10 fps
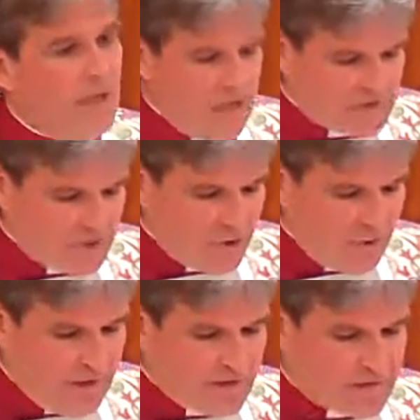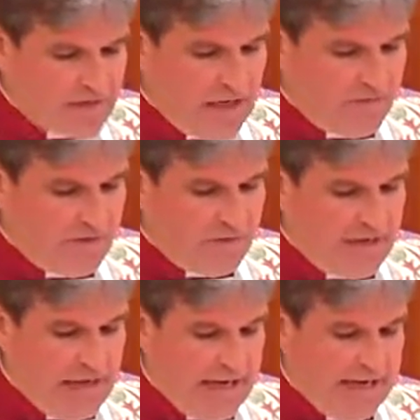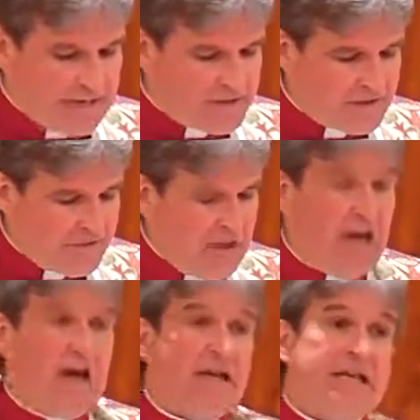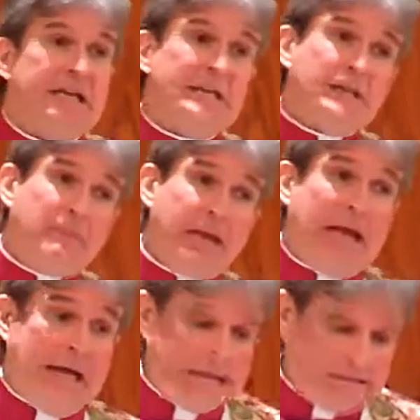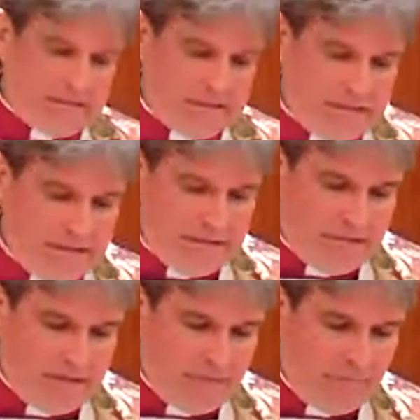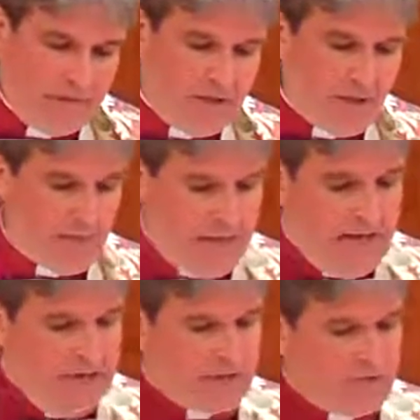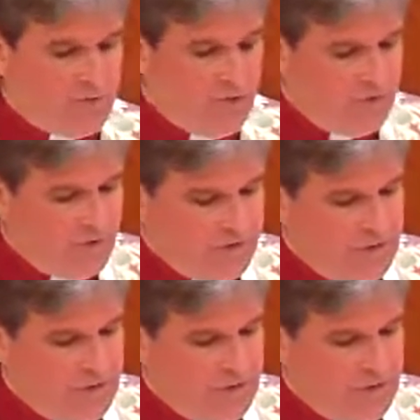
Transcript: As the great salvific acts of God in the past become actual